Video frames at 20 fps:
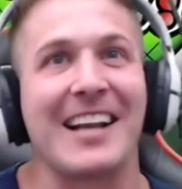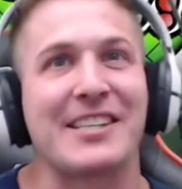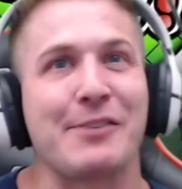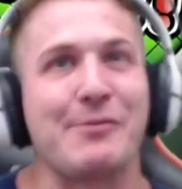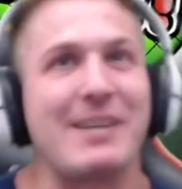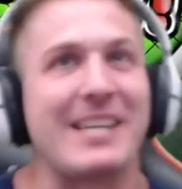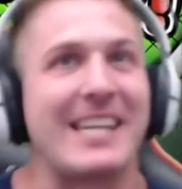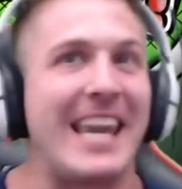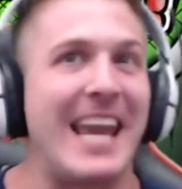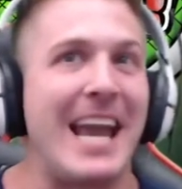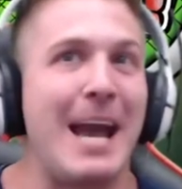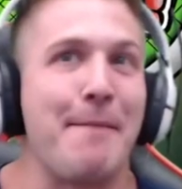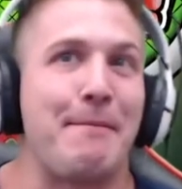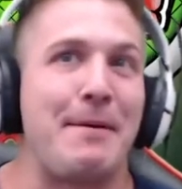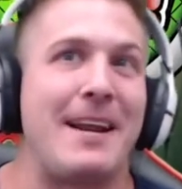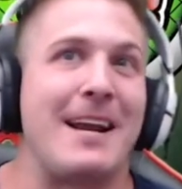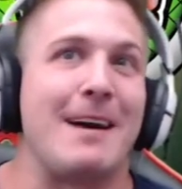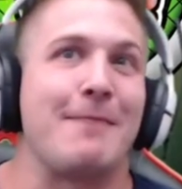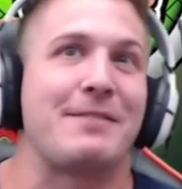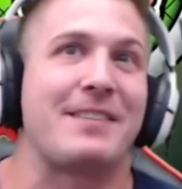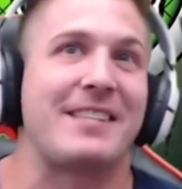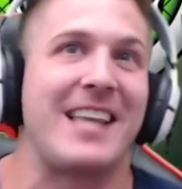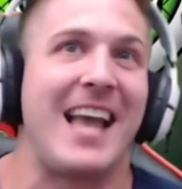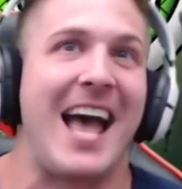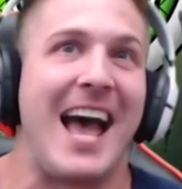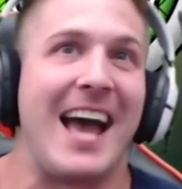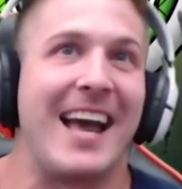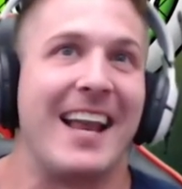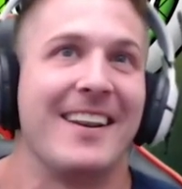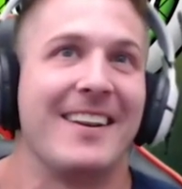so we can't be
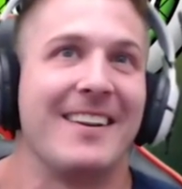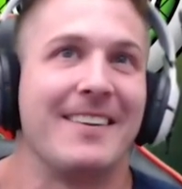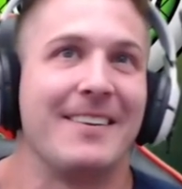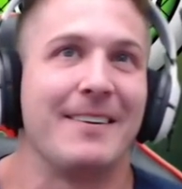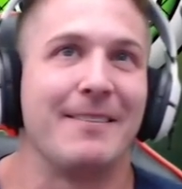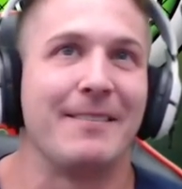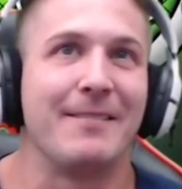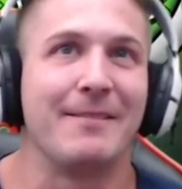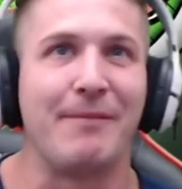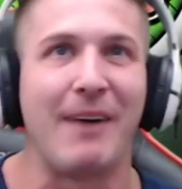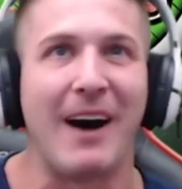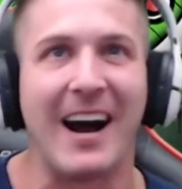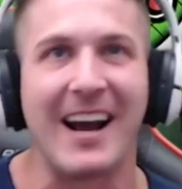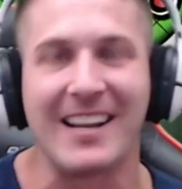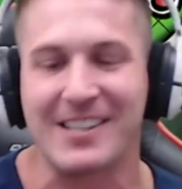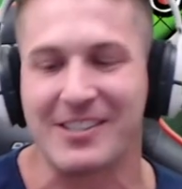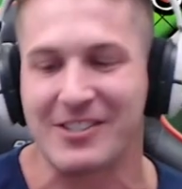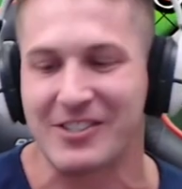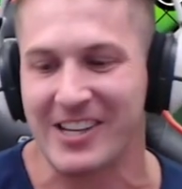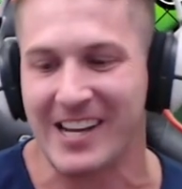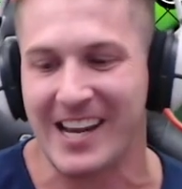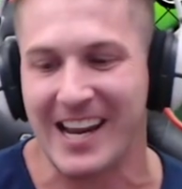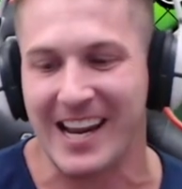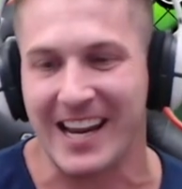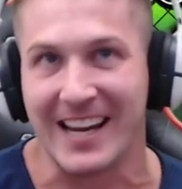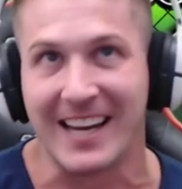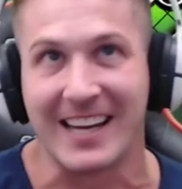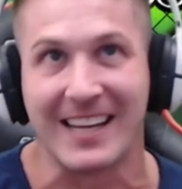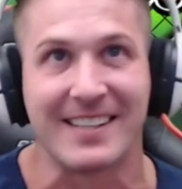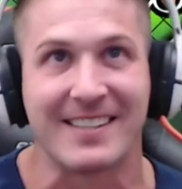upset. But,
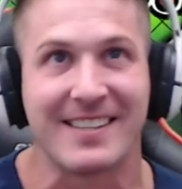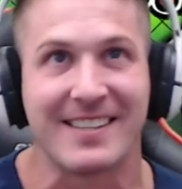jeez.